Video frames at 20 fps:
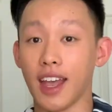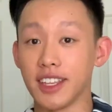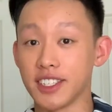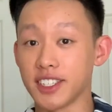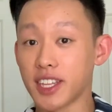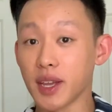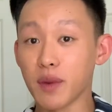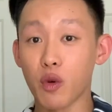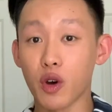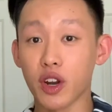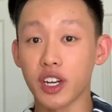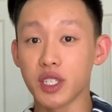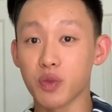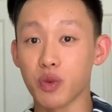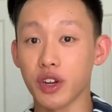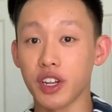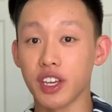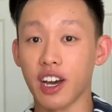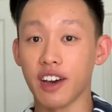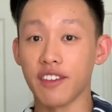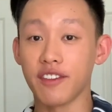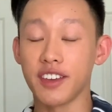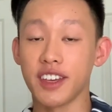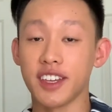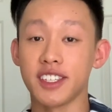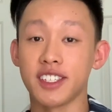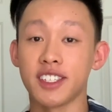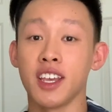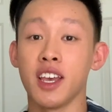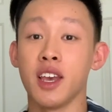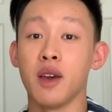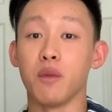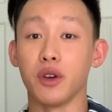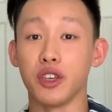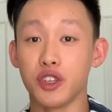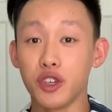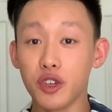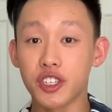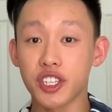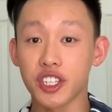step 1 is pretty obvious, but
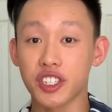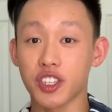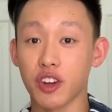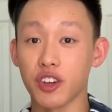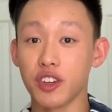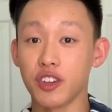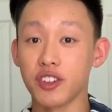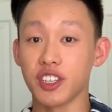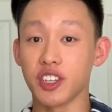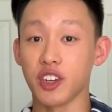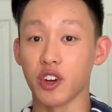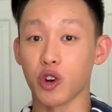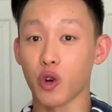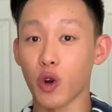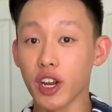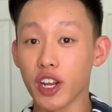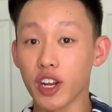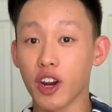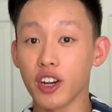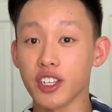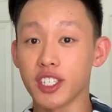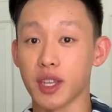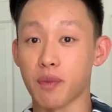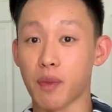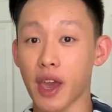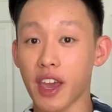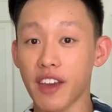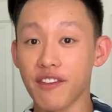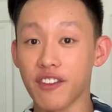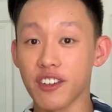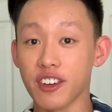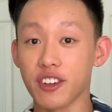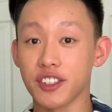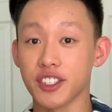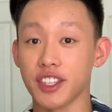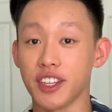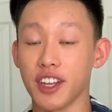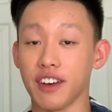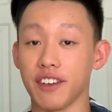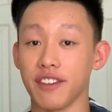you should start using your credit cards to pay for your
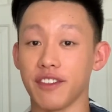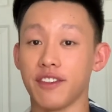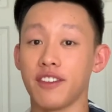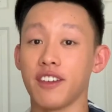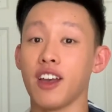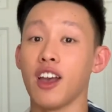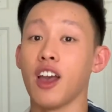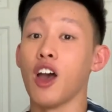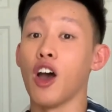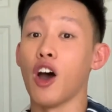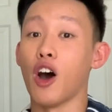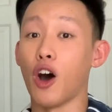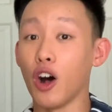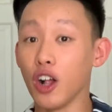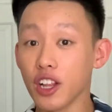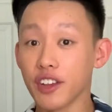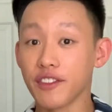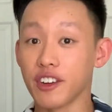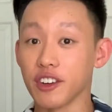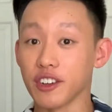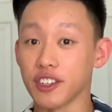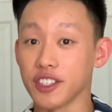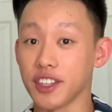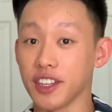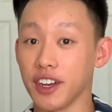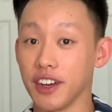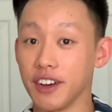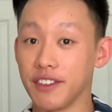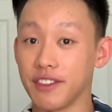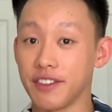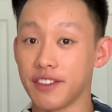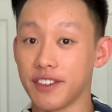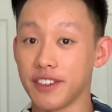stuff. All of your stuff.